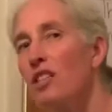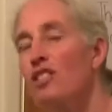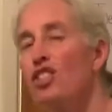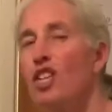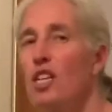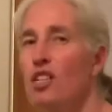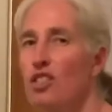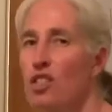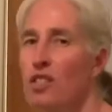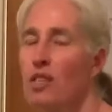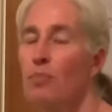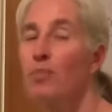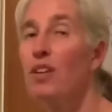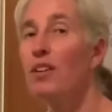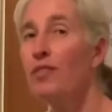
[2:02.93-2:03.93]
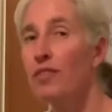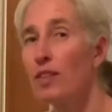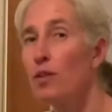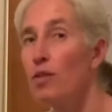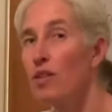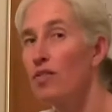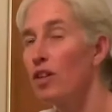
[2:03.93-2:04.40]
changes up the flow
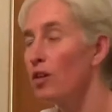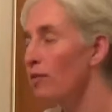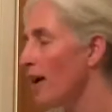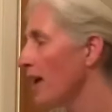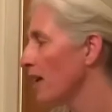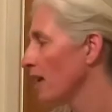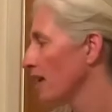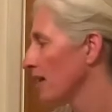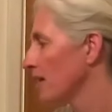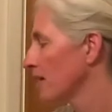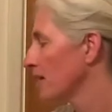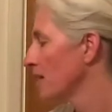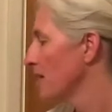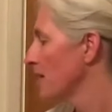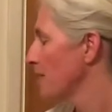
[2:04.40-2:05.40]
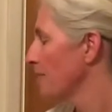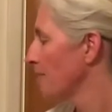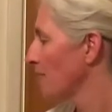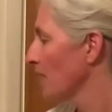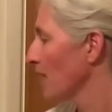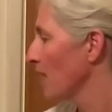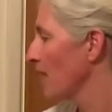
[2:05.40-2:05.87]
of your writing,
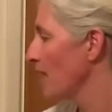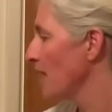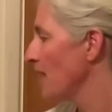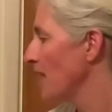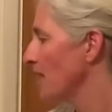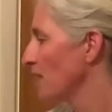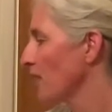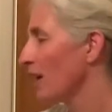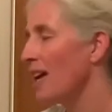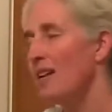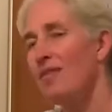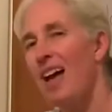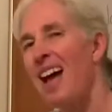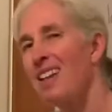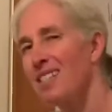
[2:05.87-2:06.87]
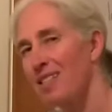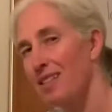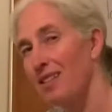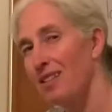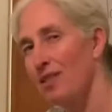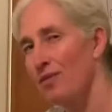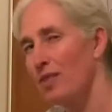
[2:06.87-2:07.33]
okay? And you're kind of asking
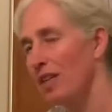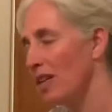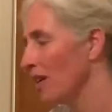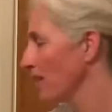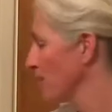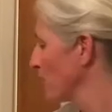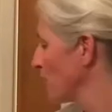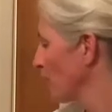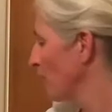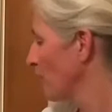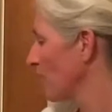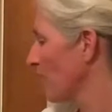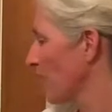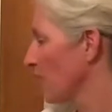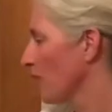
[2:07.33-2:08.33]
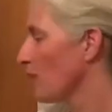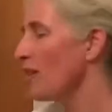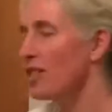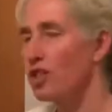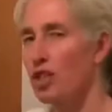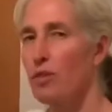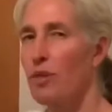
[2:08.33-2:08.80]
the reader, don't forget your
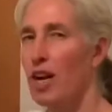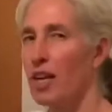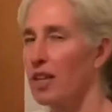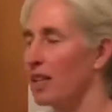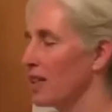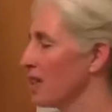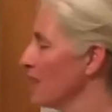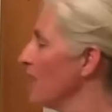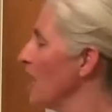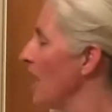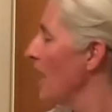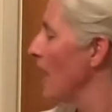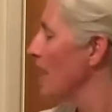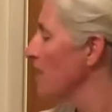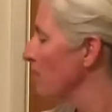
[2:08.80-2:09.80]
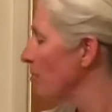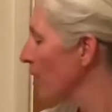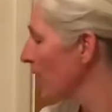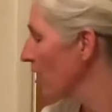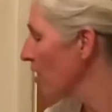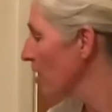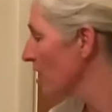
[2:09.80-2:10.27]
question mark. An
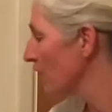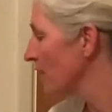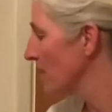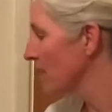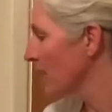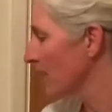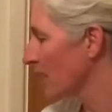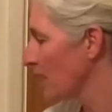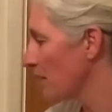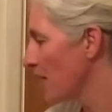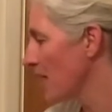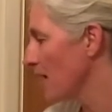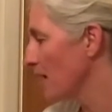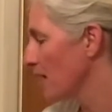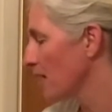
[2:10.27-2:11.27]
imperative is a command.